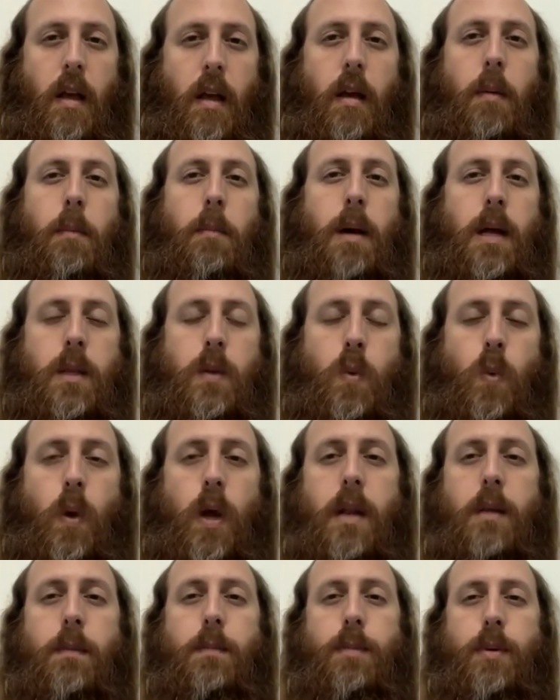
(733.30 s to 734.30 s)
But
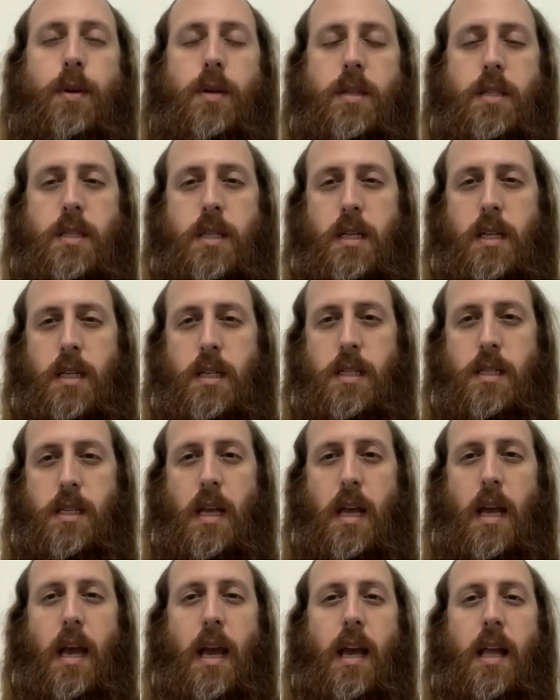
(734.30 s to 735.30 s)
when a person
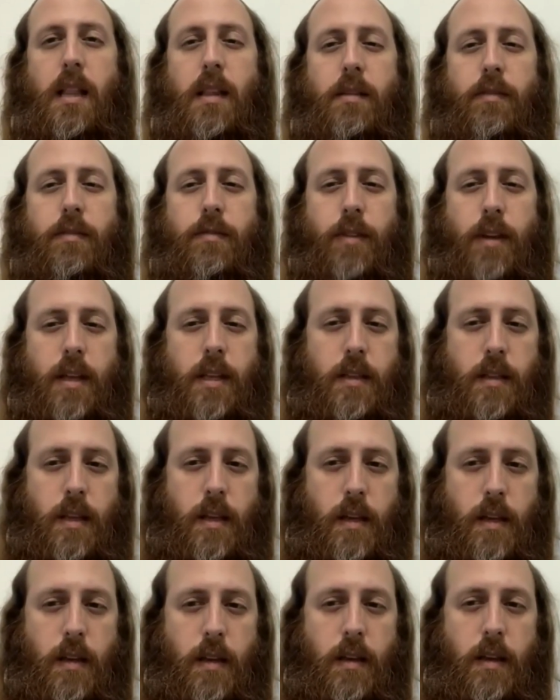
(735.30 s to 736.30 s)
is
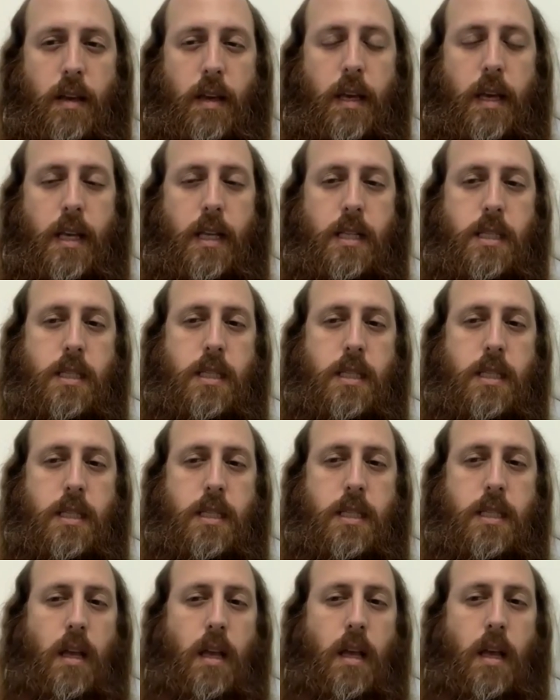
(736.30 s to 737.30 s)
elevating his
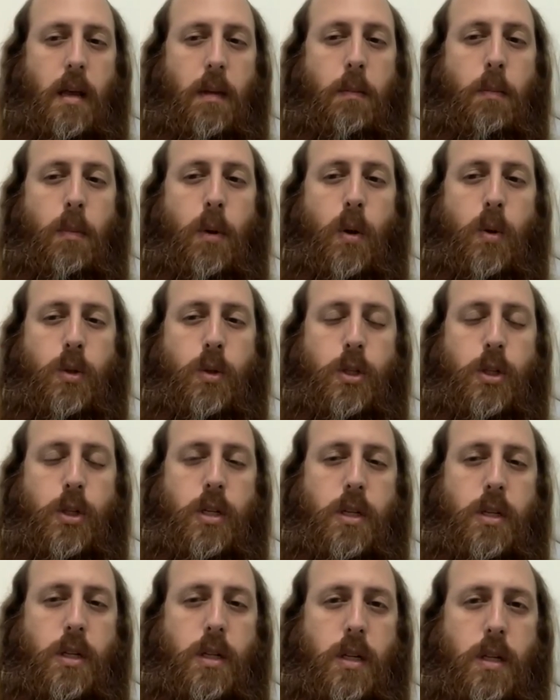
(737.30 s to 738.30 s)

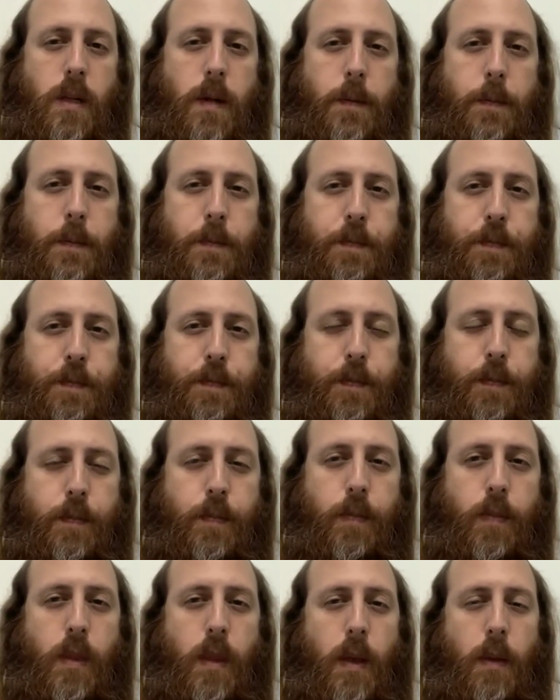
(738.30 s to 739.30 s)
emotional
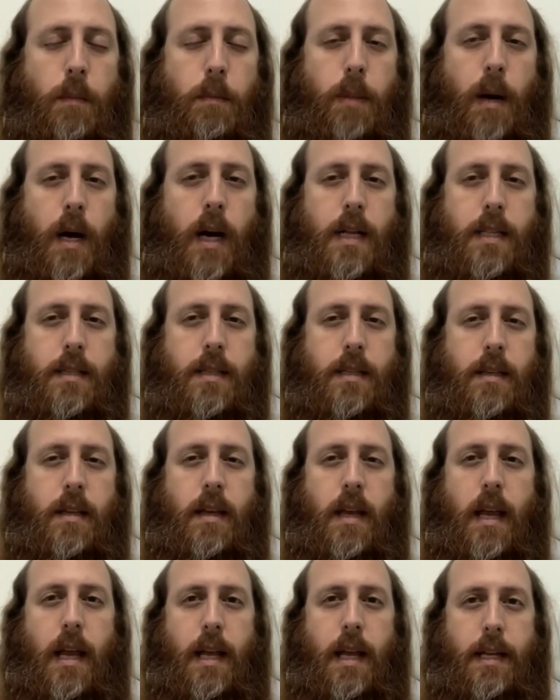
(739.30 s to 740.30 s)
body
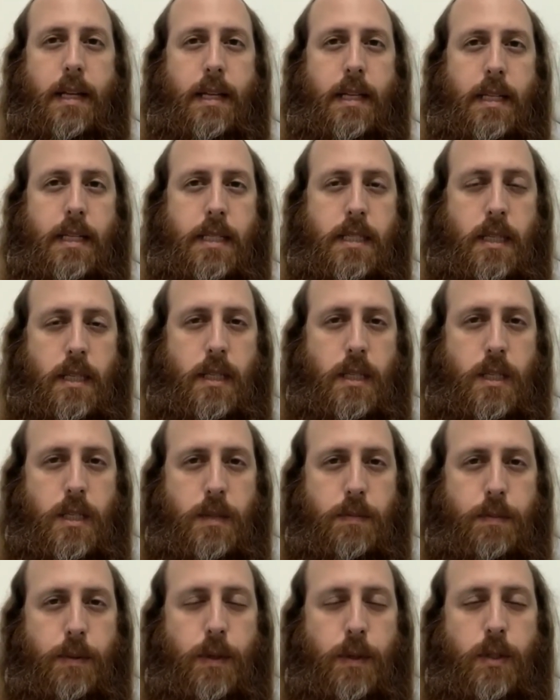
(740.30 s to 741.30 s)
and his
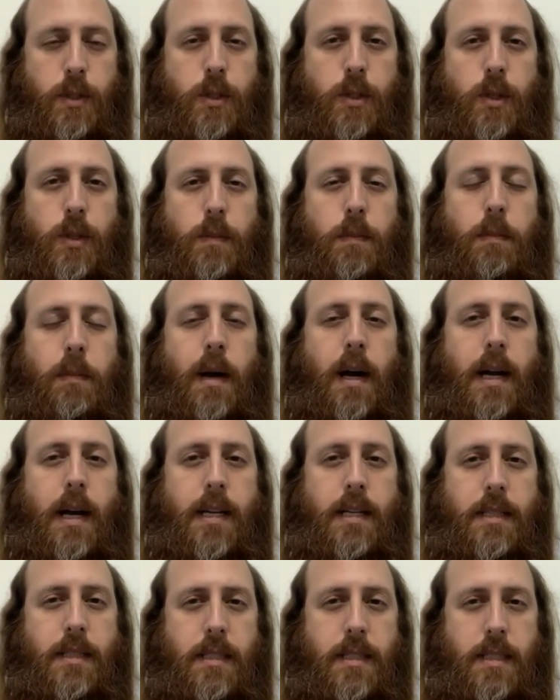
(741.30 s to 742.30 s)
spiritual
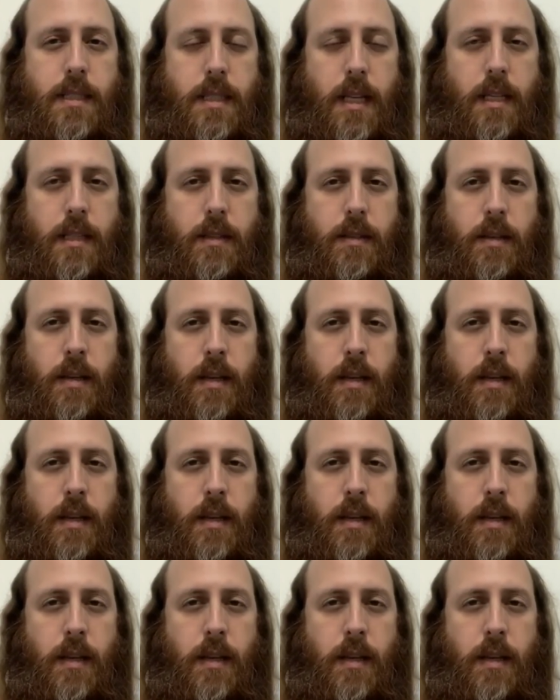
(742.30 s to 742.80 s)
mindset